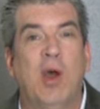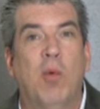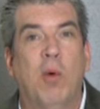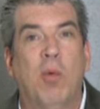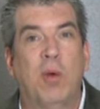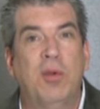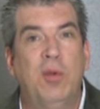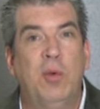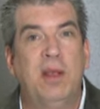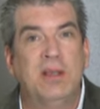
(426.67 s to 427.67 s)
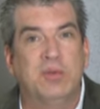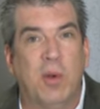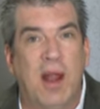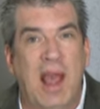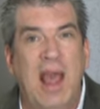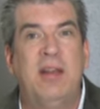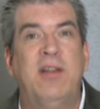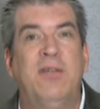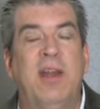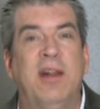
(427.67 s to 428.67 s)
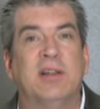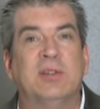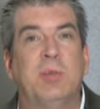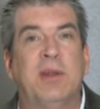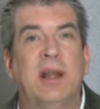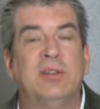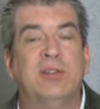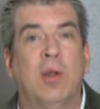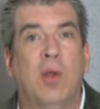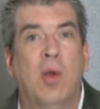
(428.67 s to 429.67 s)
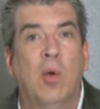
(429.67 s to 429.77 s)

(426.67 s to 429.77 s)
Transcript: What we're doing is we're activating this potential,